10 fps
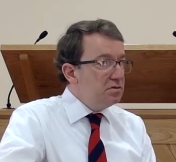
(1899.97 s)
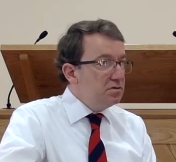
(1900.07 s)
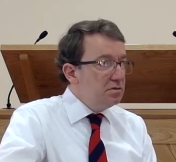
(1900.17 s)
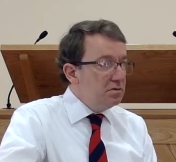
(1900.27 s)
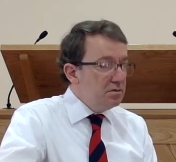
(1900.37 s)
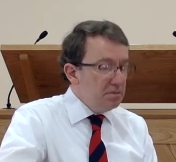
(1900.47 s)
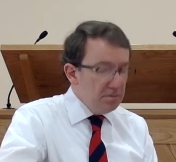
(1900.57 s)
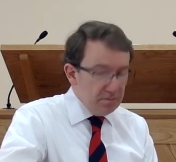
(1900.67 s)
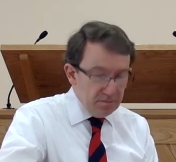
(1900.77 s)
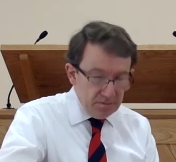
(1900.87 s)

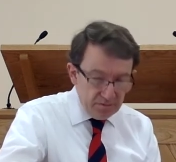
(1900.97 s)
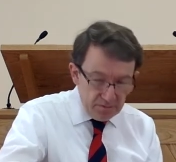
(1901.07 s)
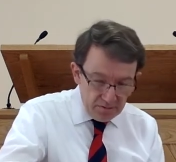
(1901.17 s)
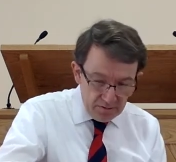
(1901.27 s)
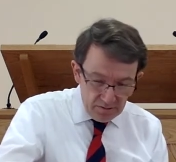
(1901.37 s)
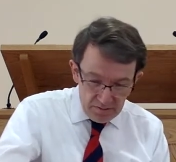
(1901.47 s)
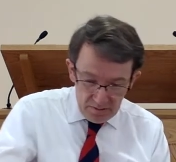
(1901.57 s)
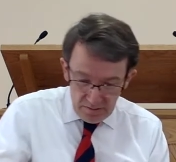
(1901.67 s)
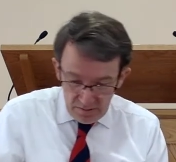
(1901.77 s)
(no one is talking)